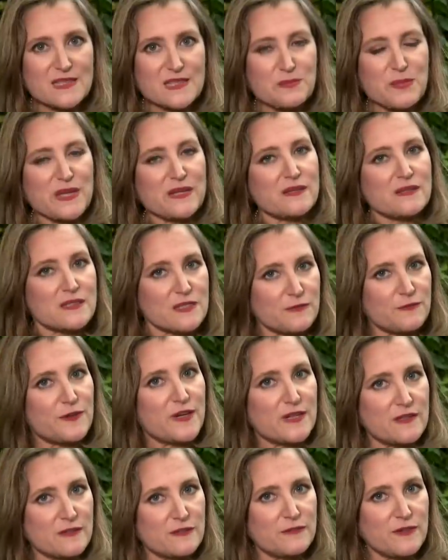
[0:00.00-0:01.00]
to that spending
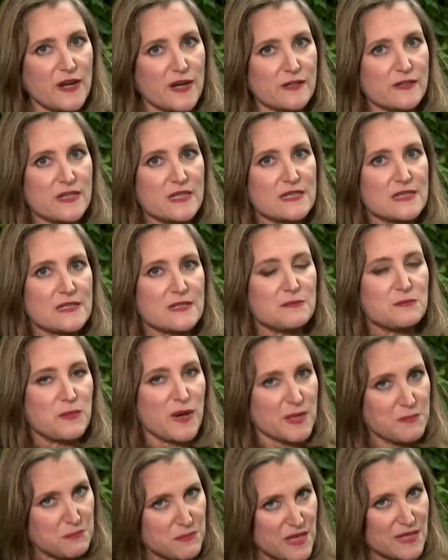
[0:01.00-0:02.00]
to fight the
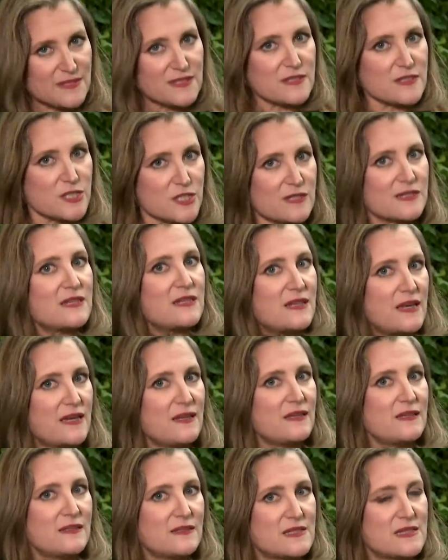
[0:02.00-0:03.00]
virus, my message to
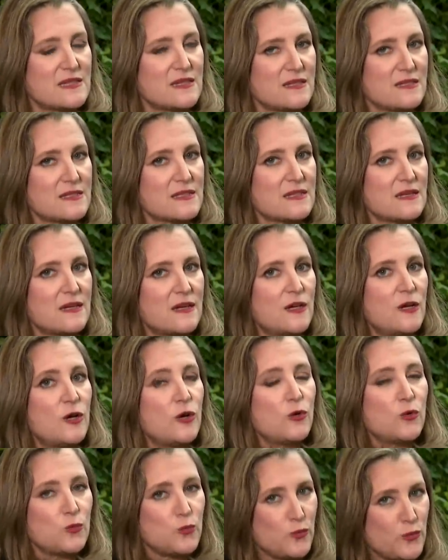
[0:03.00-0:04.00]
Canadians is
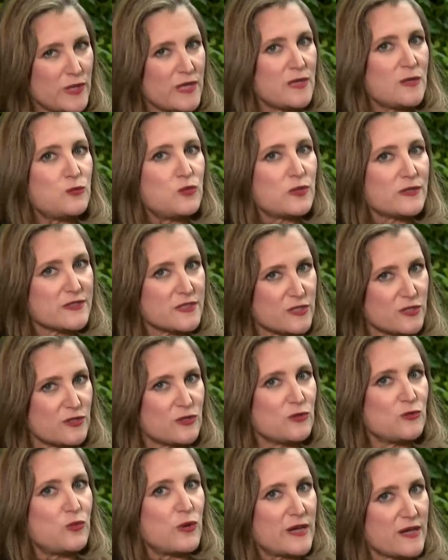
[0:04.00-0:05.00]
we will
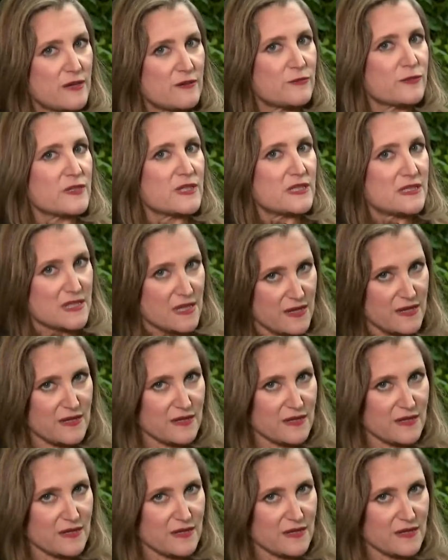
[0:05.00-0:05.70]
do whatever it